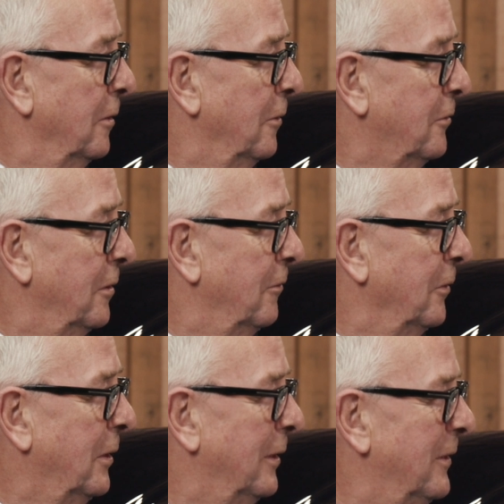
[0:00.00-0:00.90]
in lots of
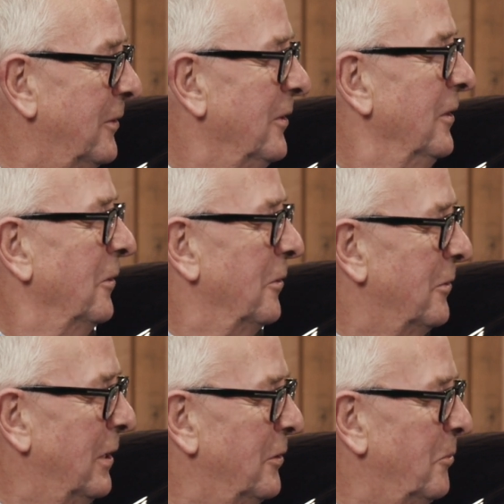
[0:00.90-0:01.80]
different colours because
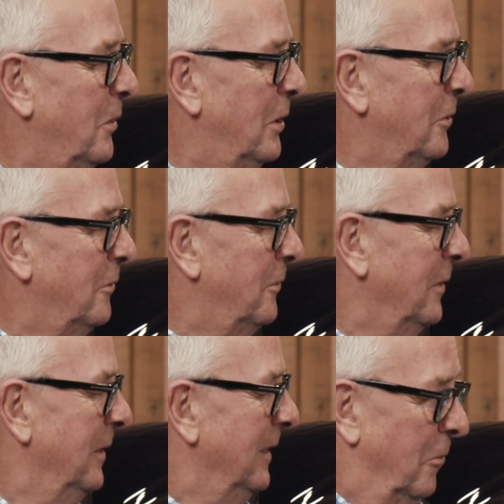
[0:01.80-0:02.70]
that's part of
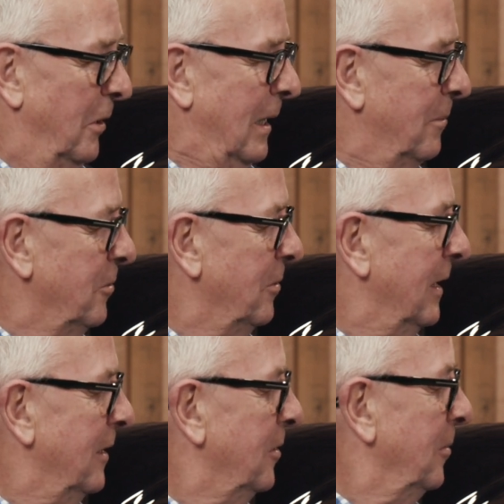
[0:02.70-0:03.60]
what happens with
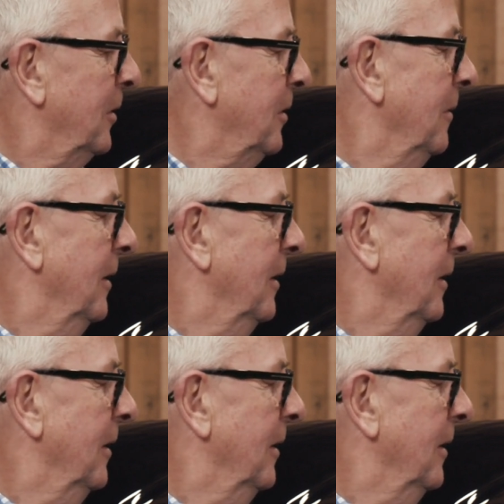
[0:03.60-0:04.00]
Aston Martin.